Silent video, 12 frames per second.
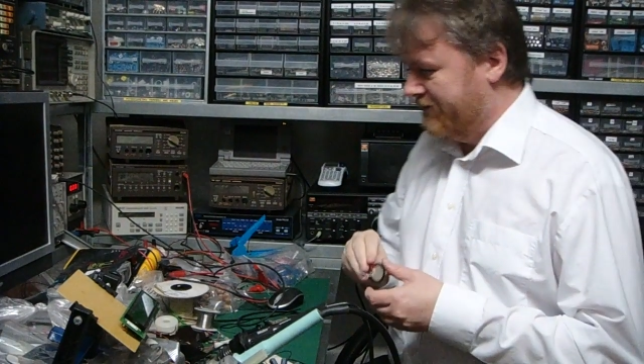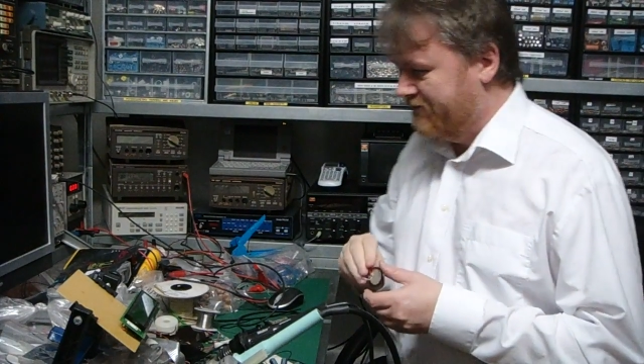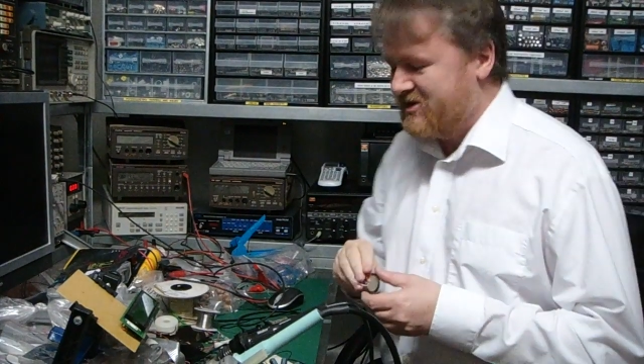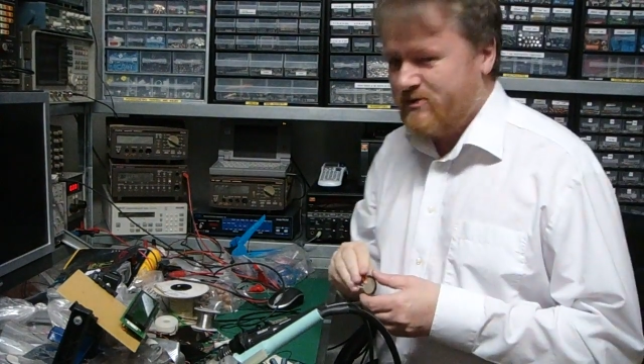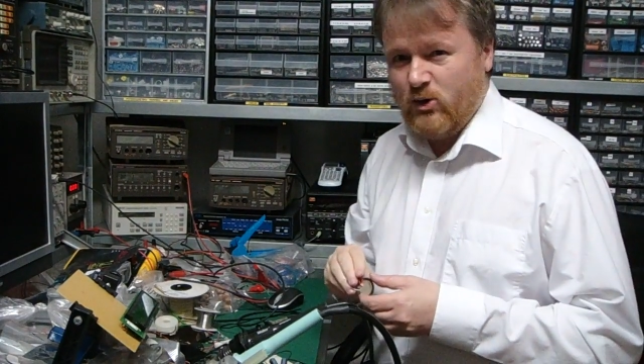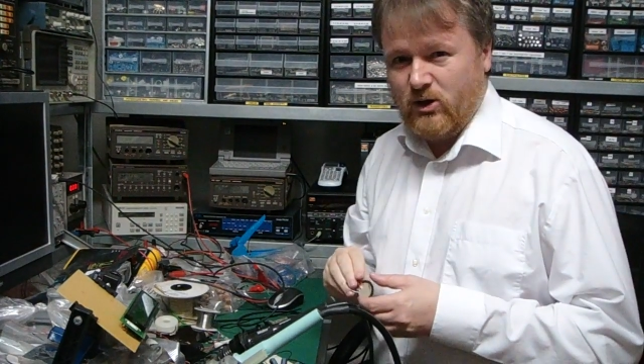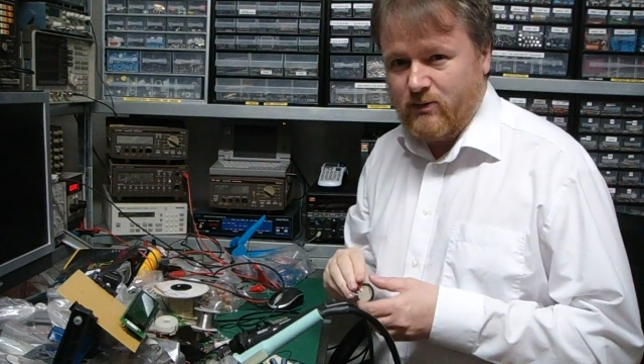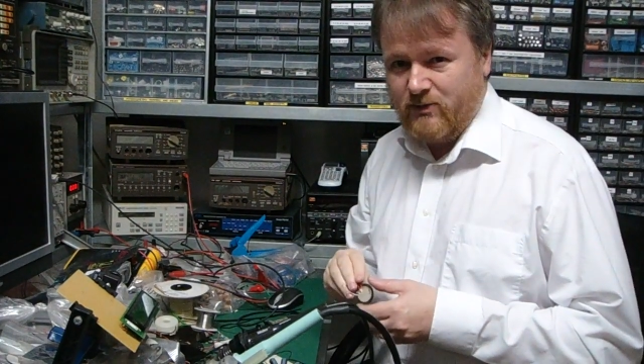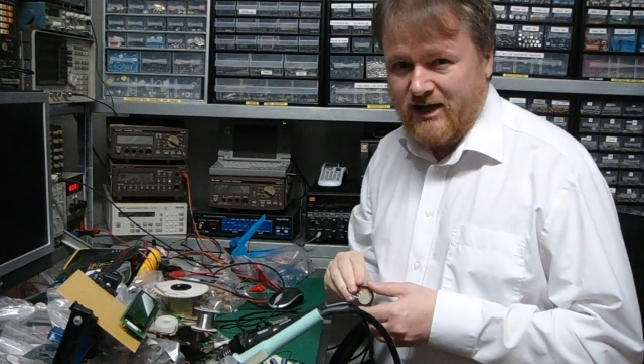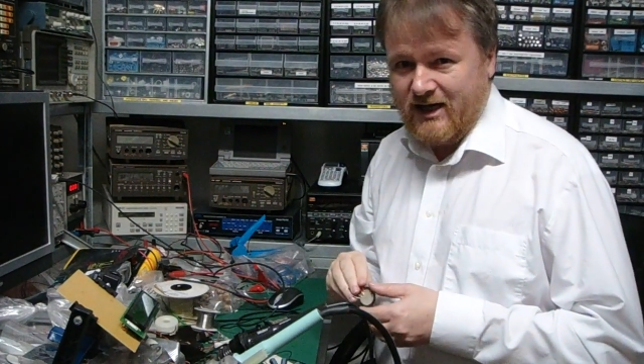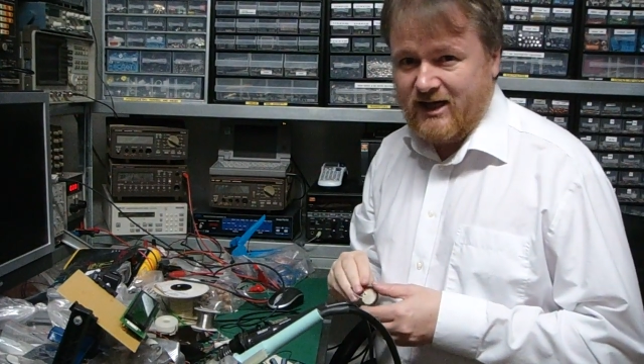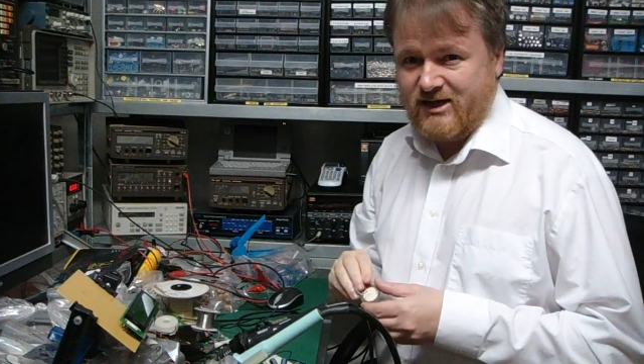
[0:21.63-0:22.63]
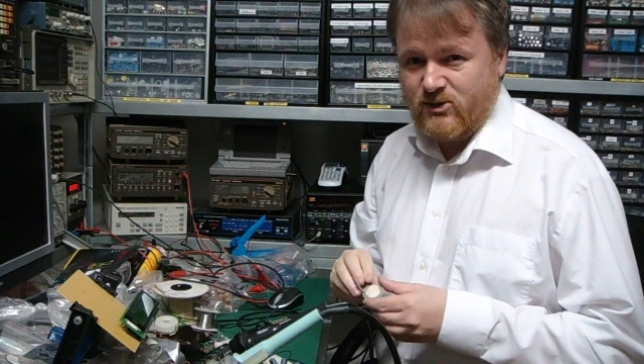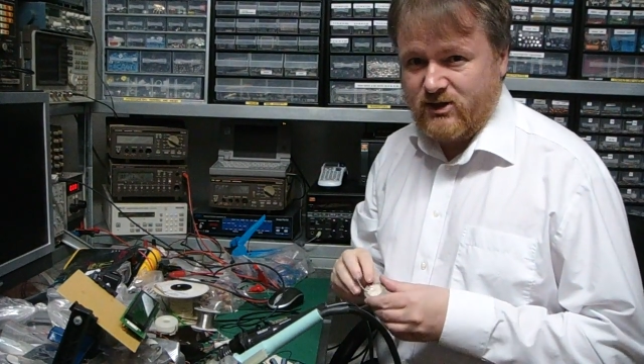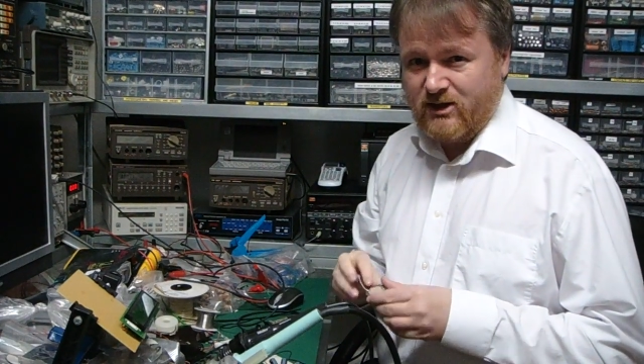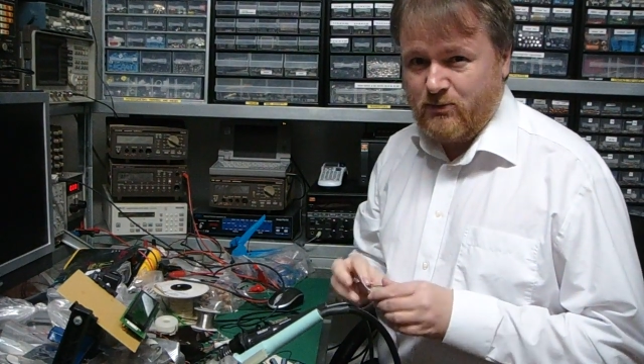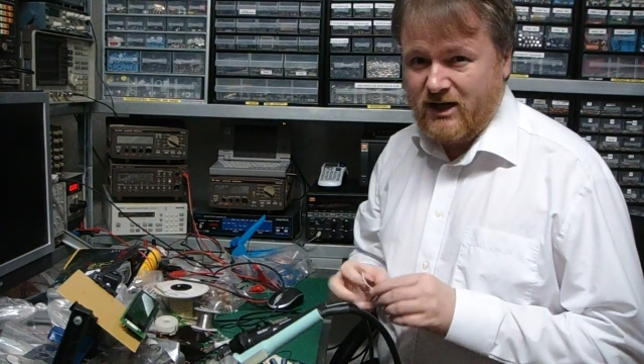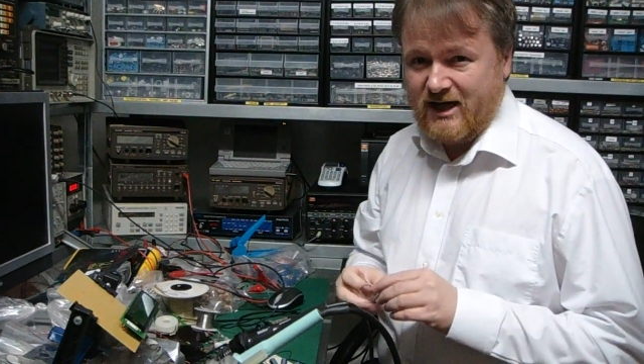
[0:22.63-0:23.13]
small electric
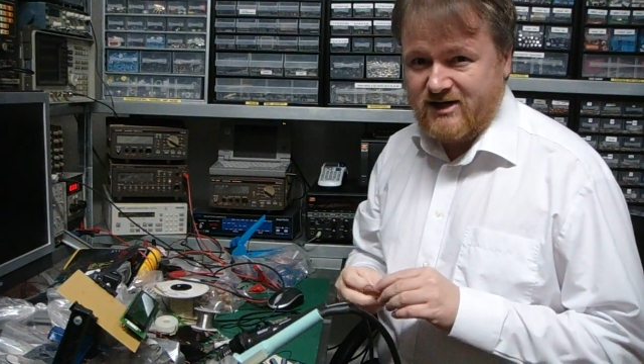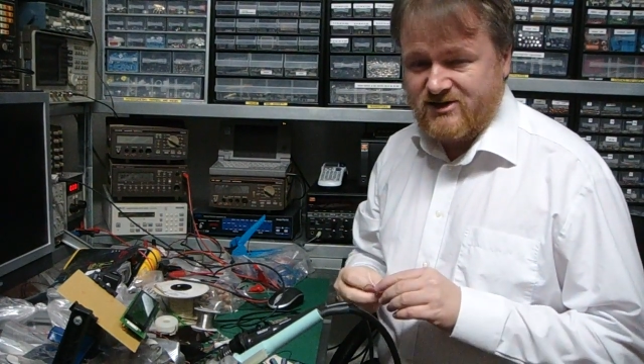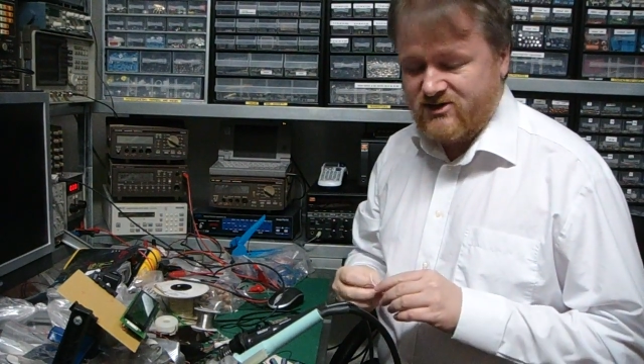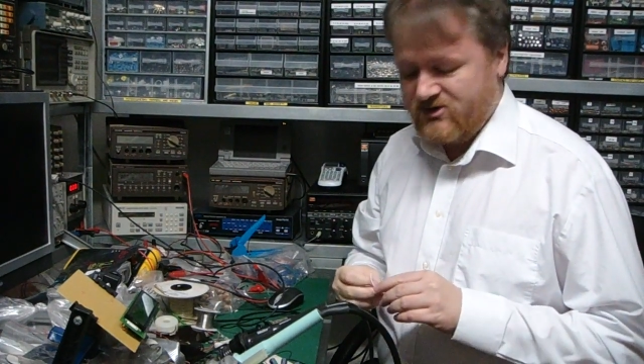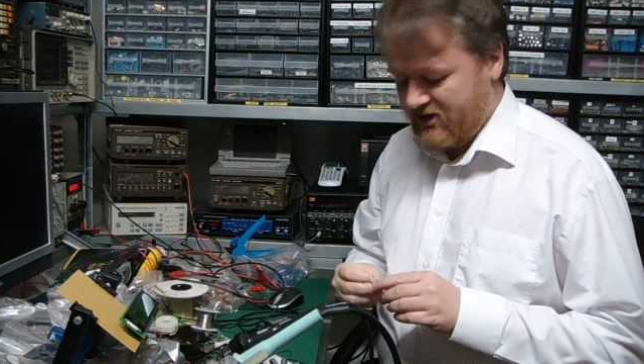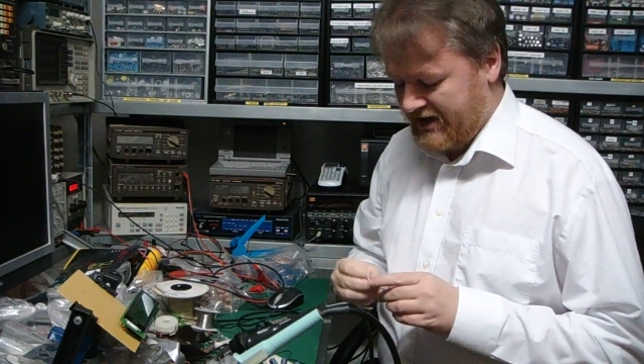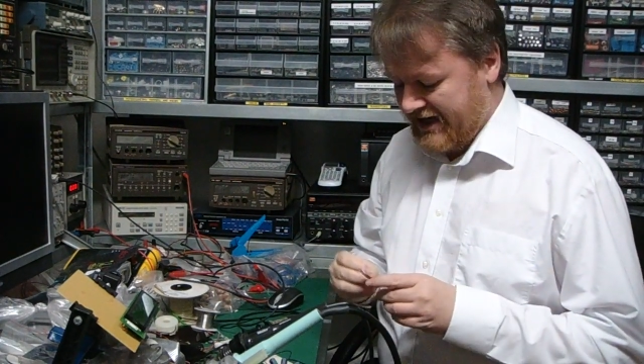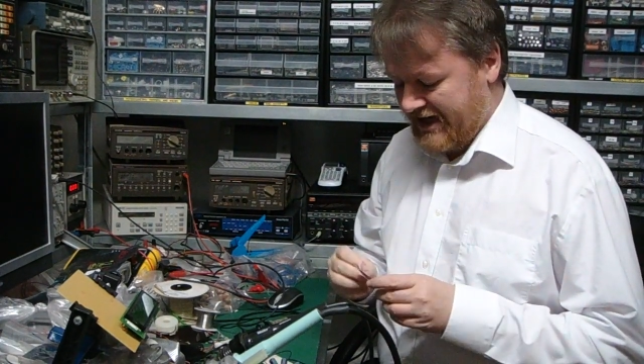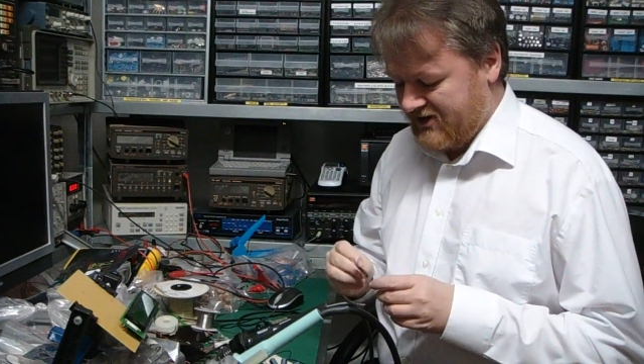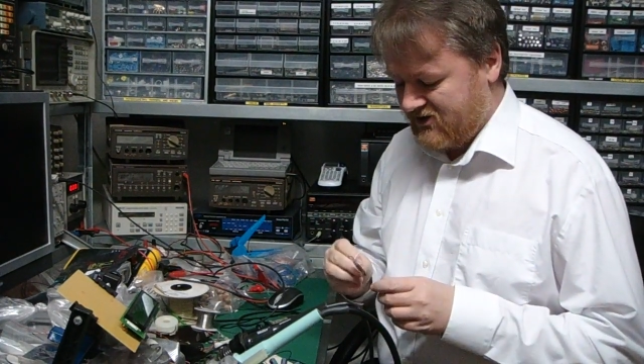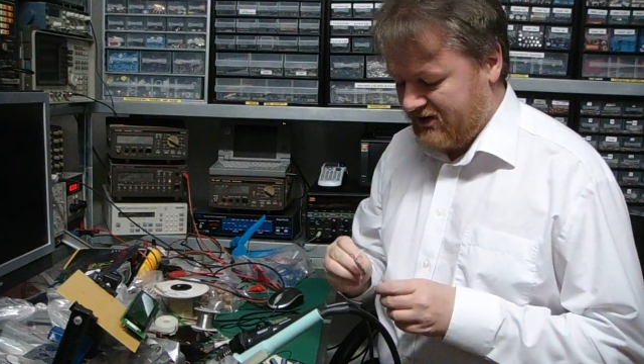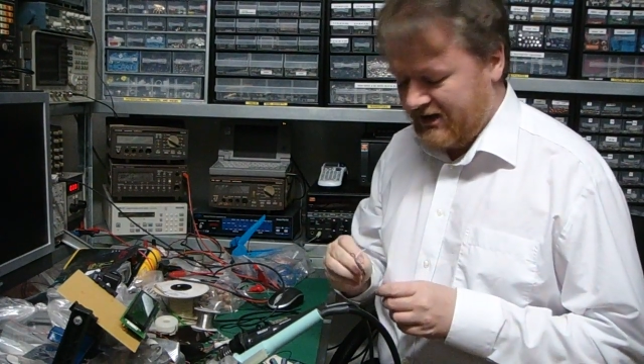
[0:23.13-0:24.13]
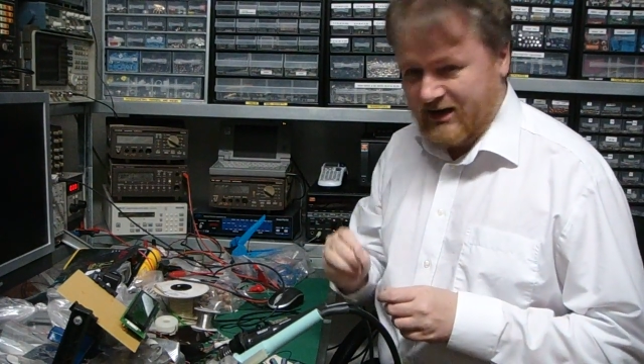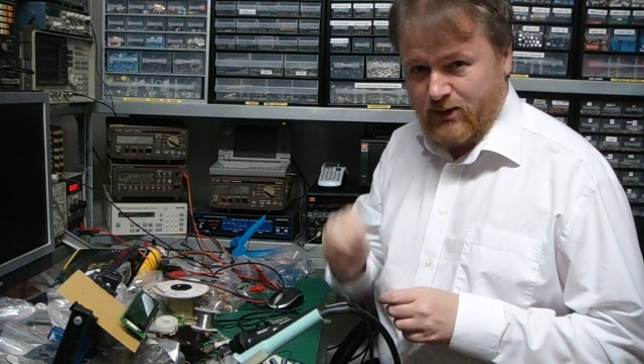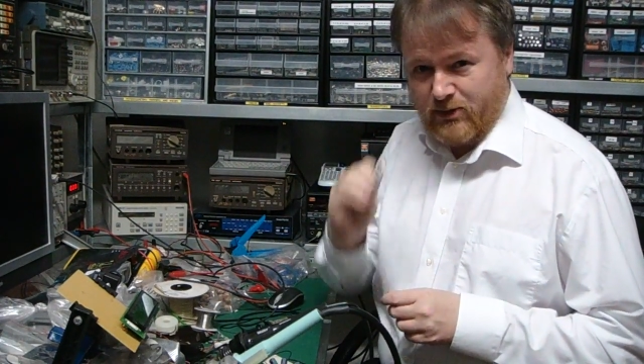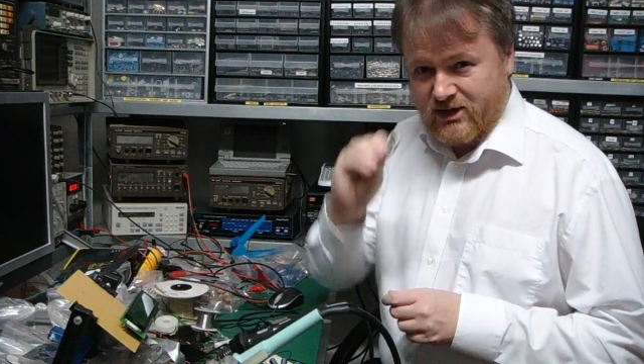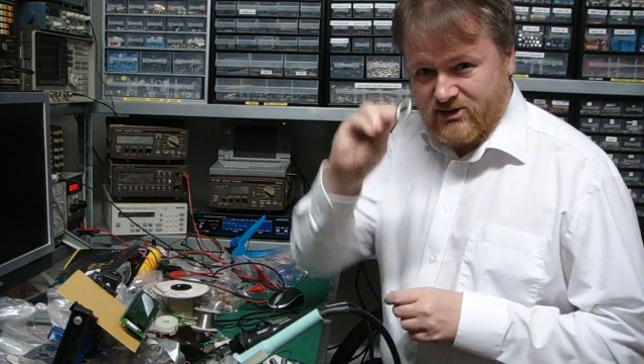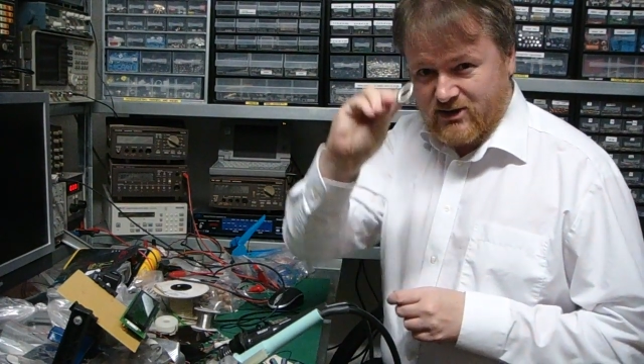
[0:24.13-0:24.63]
appliances that has a little
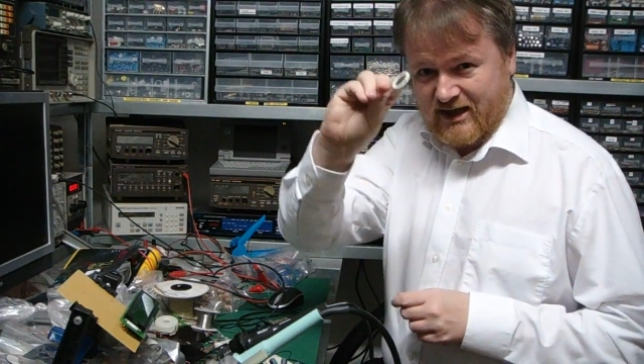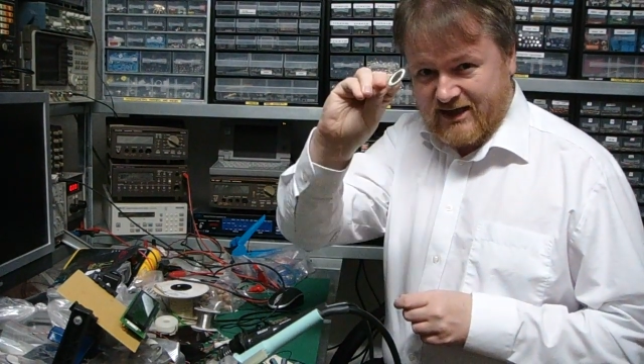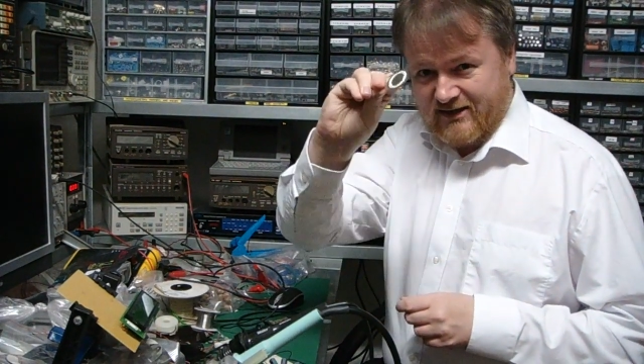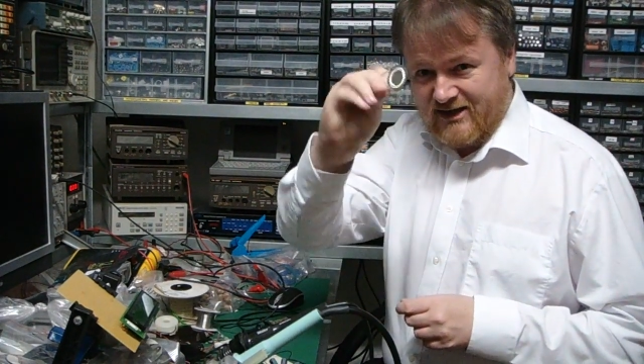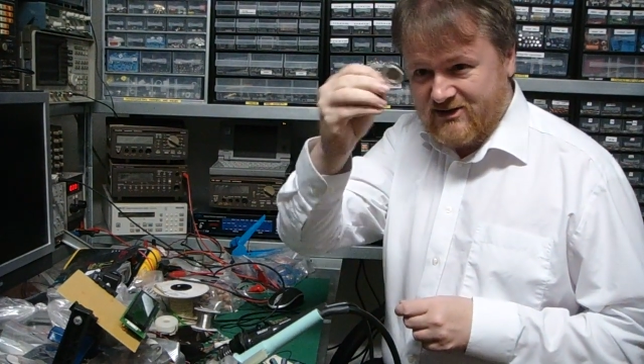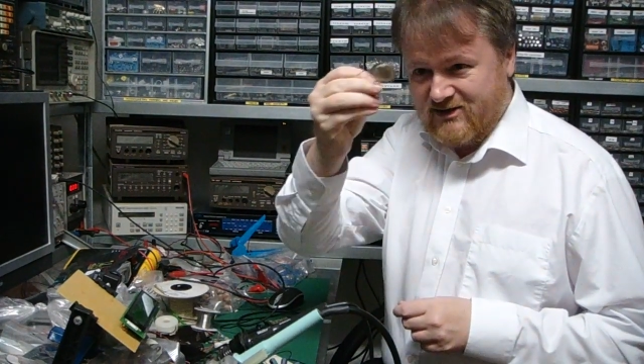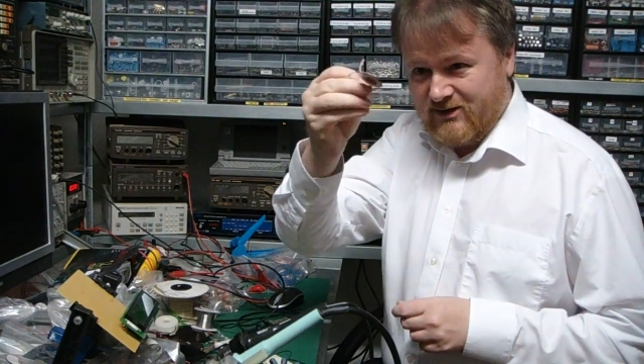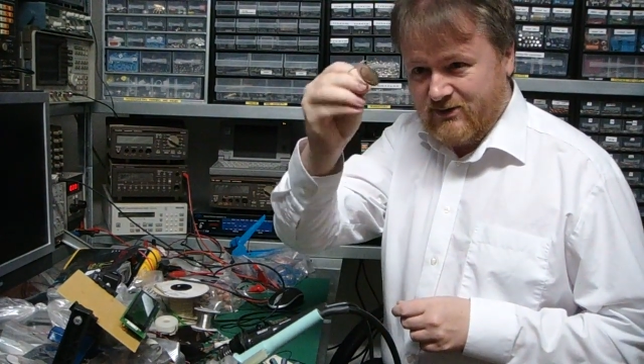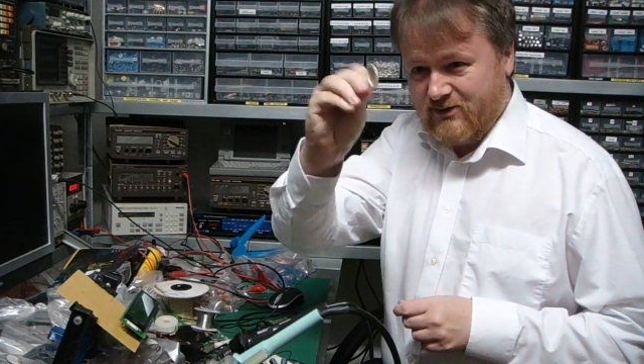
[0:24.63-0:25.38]
buzzer like this,